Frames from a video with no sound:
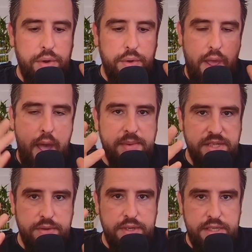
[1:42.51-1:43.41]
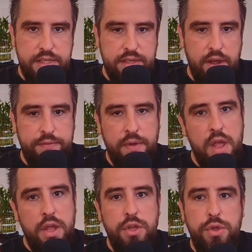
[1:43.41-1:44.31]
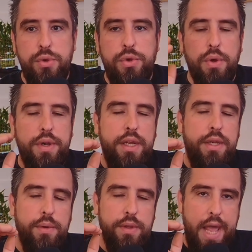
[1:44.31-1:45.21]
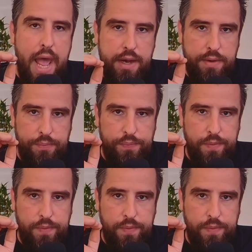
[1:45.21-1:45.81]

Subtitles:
Amazon and stuff. You don't need all that.